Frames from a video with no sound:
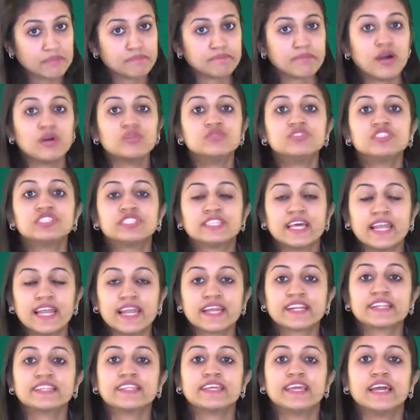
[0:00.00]
compound,
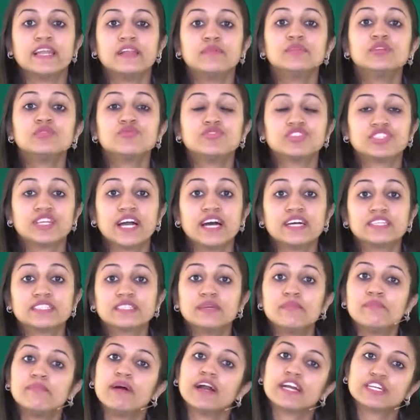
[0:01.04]
select the element which has
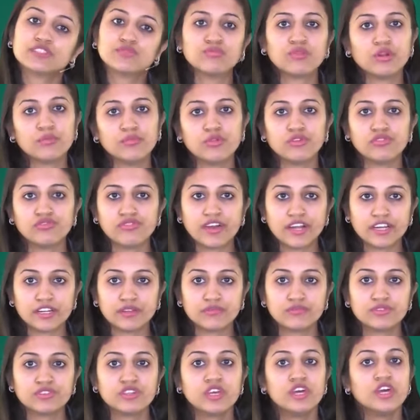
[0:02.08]
the maximum number of
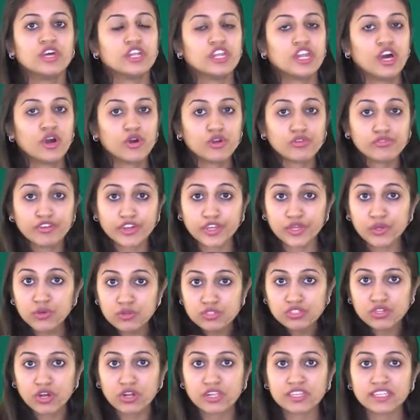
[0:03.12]
atoms. Now, if I
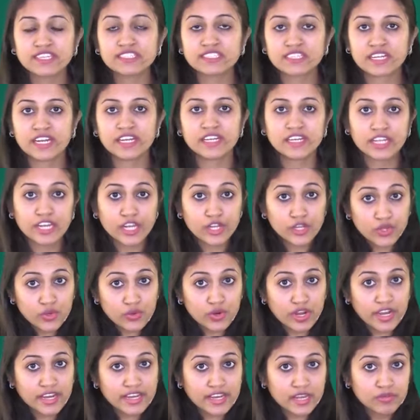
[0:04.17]
use all these criteria, you
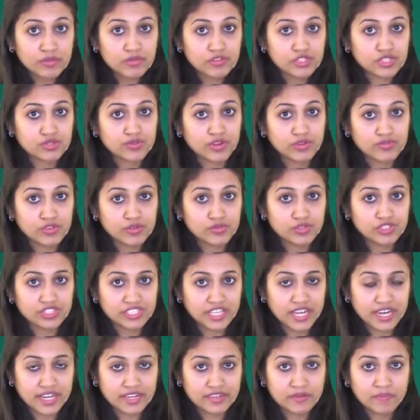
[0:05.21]
can tell me which one we would
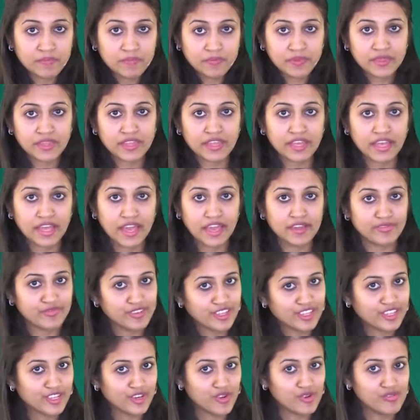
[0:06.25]
select.
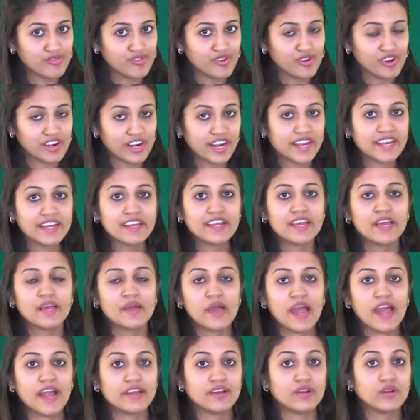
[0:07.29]
Fe3O4, right?
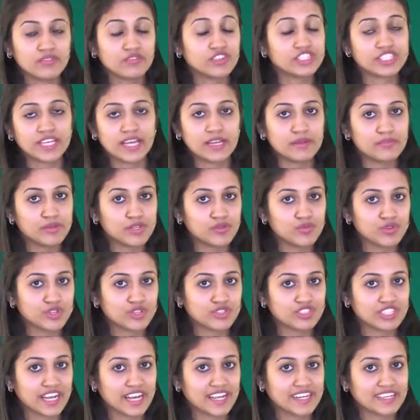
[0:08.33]
And which element would you
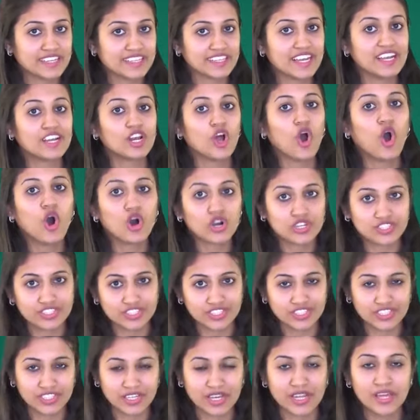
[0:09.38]
select in that?
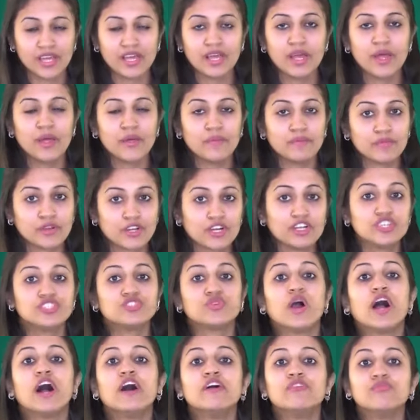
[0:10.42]
Oxygen. Because
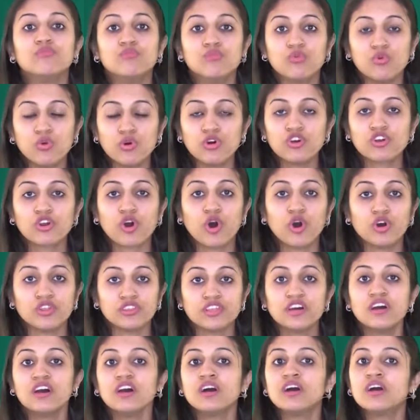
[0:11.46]
you have more on
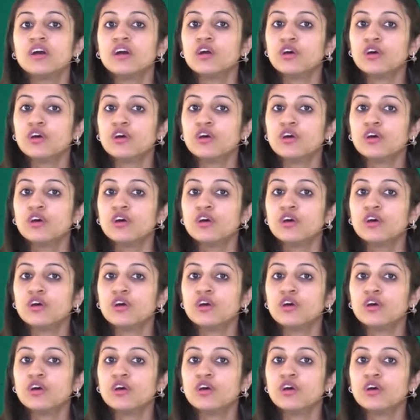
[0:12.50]
the